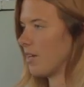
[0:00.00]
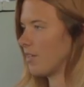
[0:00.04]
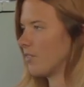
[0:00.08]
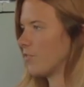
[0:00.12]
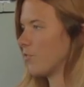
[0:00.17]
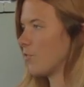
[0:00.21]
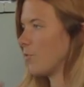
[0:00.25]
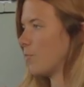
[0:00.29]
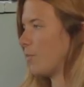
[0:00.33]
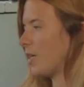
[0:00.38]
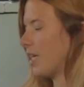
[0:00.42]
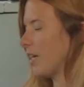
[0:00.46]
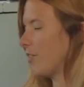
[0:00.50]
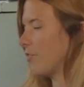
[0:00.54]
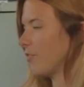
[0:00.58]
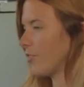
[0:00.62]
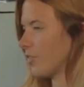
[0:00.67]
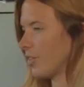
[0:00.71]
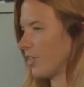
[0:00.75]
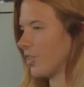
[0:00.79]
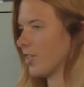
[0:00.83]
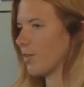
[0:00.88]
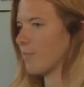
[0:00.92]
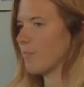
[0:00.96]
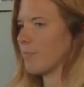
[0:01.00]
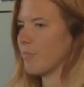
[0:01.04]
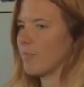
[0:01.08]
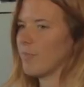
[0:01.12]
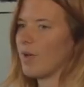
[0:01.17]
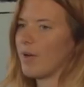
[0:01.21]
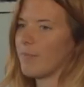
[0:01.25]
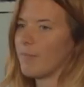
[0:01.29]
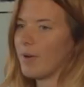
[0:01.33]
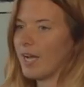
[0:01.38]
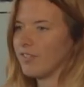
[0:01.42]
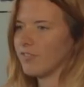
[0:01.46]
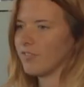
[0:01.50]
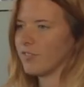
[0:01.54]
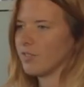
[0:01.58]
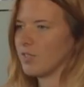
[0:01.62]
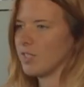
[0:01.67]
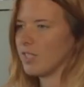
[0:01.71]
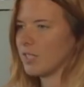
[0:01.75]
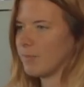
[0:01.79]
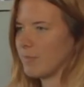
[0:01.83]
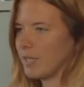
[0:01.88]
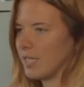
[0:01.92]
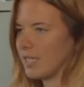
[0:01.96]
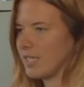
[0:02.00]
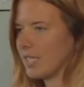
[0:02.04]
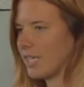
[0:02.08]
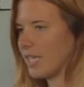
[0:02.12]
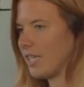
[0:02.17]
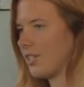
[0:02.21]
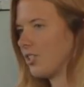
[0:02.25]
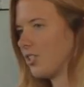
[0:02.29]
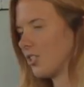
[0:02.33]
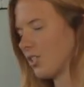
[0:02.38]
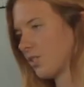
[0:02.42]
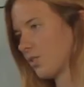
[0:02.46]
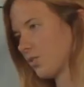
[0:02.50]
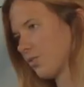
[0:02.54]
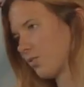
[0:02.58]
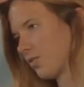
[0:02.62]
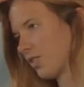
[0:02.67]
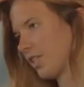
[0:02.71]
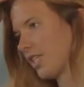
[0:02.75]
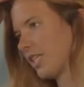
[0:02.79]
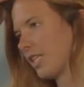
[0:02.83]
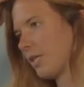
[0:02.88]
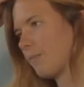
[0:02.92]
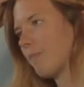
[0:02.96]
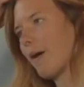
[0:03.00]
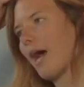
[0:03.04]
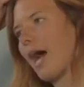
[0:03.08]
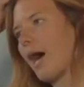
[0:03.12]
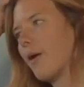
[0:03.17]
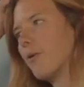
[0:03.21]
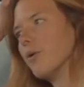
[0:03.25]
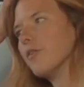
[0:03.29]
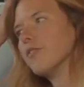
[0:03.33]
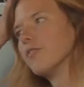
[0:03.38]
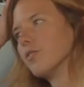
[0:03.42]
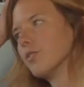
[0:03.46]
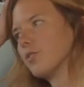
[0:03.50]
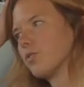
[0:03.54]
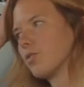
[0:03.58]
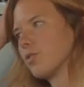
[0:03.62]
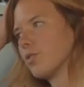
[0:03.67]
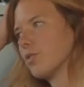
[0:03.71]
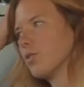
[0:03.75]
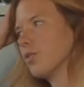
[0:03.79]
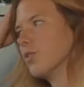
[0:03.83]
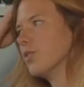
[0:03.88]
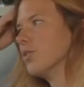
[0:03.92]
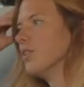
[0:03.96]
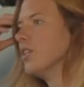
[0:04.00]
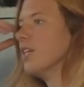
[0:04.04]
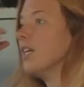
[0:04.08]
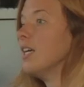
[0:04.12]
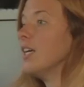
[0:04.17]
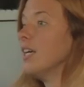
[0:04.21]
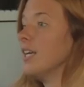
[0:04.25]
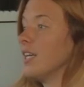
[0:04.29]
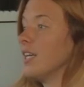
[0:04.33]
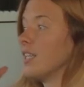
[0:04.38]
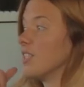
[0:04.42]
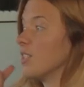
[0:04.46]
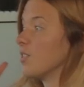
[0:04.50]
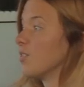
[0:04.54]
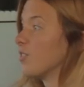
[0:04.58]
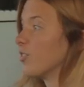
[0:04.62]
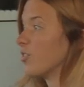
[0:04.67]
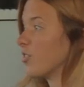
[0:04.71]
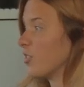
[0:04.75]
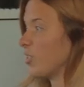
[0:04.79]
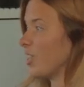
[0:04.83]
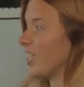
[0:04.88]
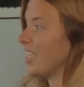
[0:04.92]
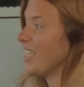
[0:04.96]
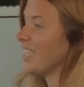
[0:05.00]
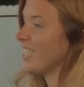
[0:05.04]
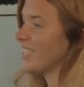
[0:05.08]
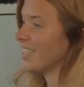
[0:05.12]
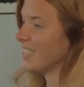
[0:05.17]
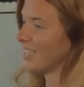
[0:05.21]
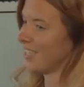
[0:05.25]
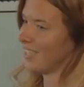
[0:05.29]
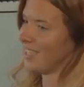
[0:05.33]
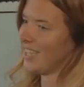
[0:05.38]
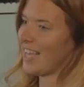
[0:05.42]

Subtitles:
And for me, I feel that mindfulness meditation is a really powerful tool. It's free.